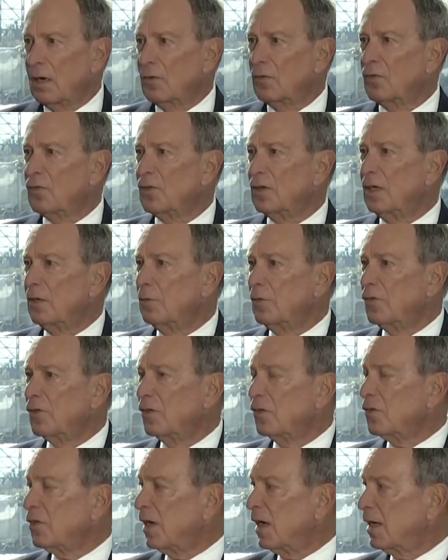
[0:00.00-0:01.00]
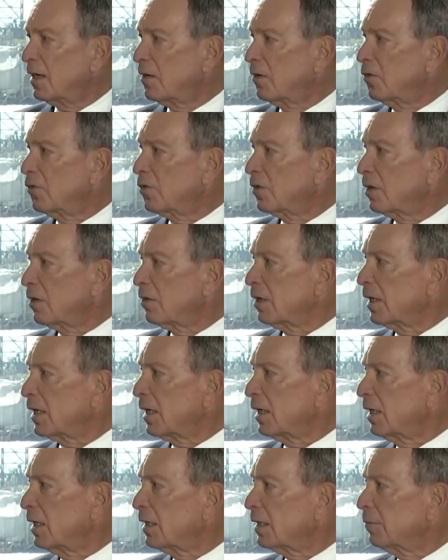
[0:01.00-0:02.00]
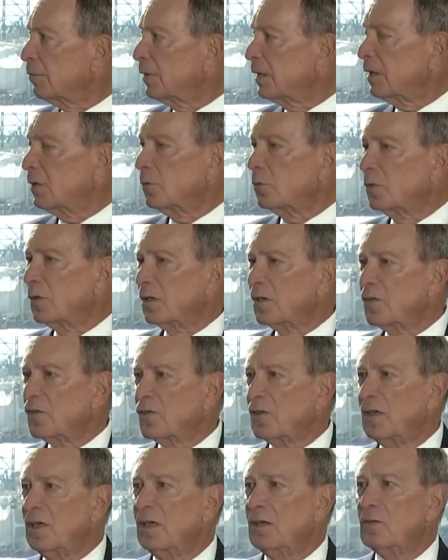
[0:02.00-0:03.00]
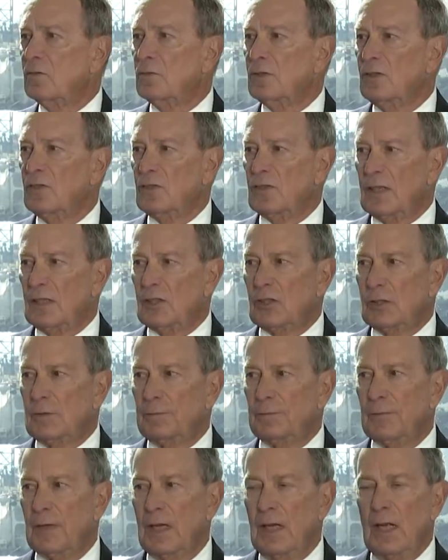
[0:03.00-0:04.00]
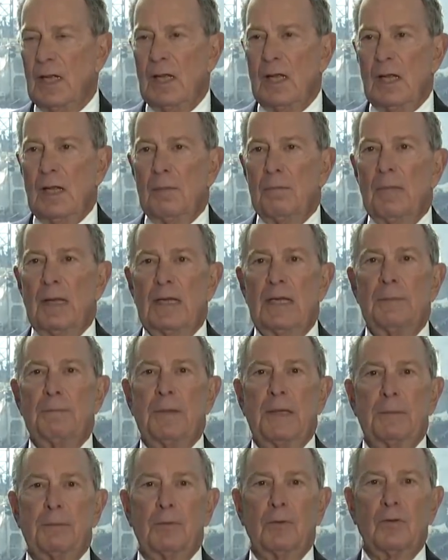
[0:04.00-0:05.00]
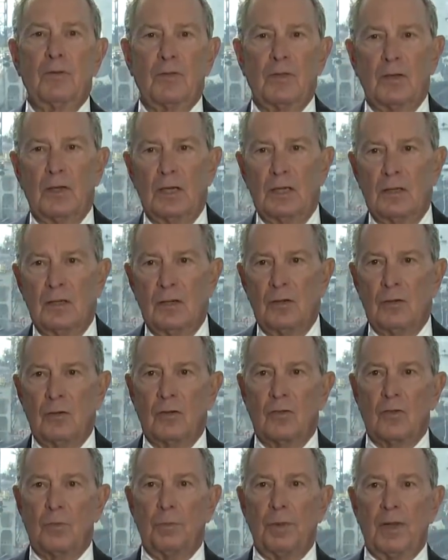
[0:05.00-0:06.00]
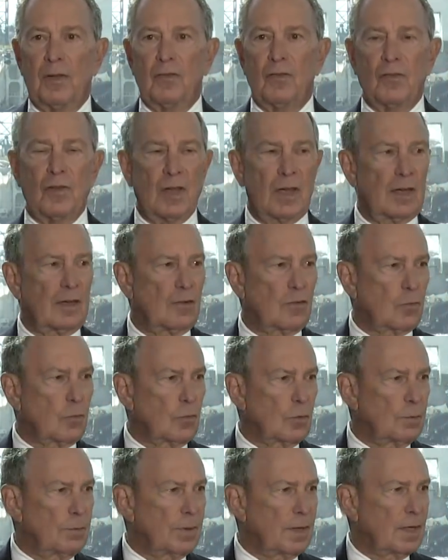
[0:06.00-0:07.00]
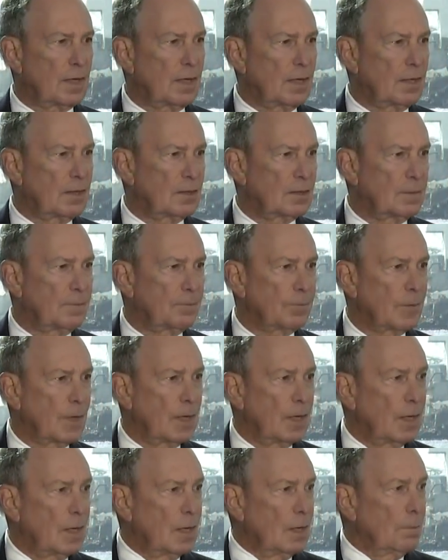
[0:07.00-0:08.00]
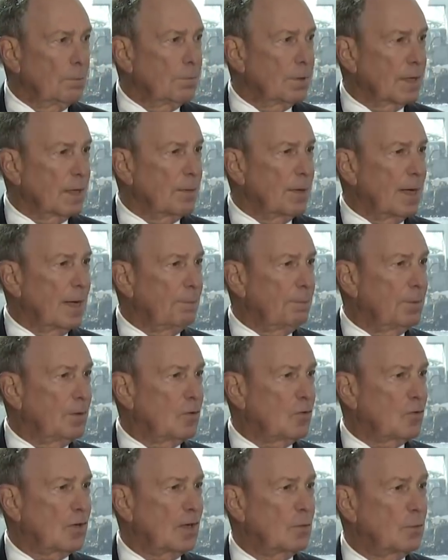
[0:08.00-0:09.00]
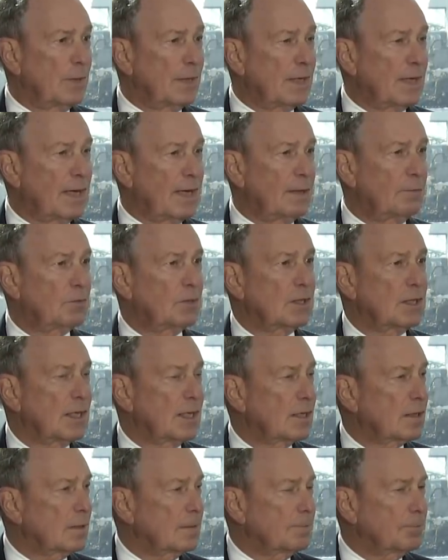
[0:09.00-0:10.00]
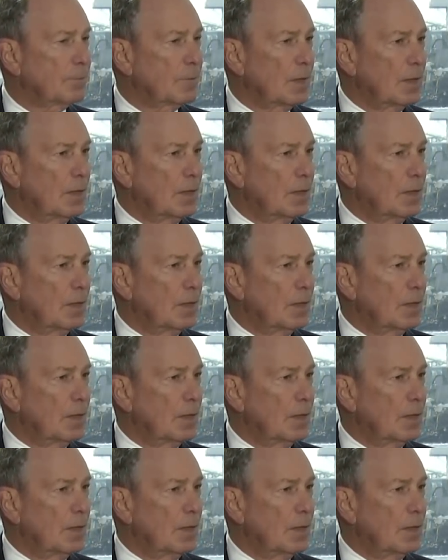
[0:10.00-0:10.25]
Our city was in tatters and our economy was in recession. Many people thought New York's best days were behind it. But I'm happy to say we came together.